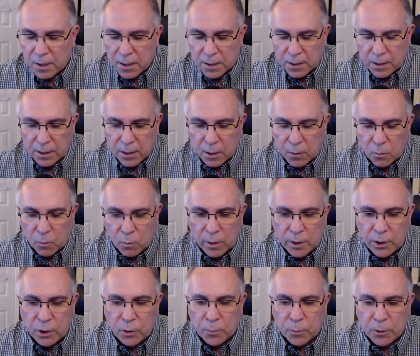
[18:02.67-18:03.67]
you know, when
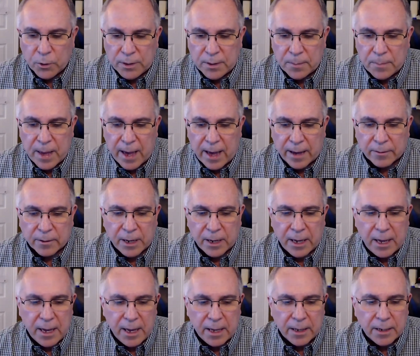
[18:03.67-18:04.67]
you put the battery
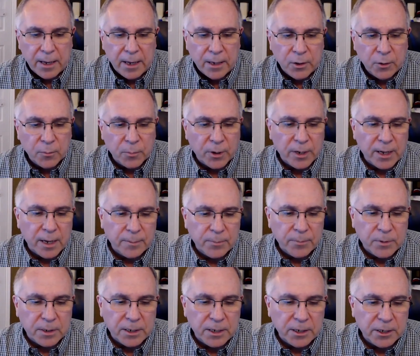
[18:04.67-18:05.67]
in and you bring up
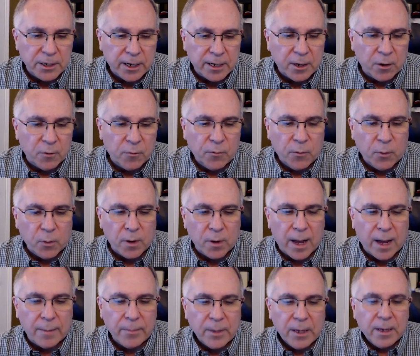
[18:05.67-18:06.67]
the DJI Go 4
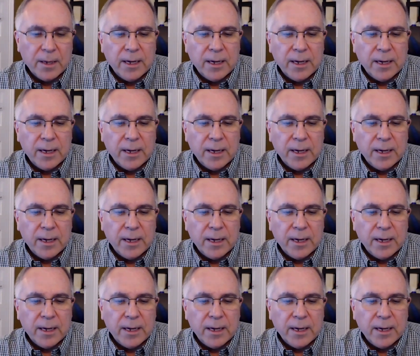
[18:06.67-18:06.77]
app,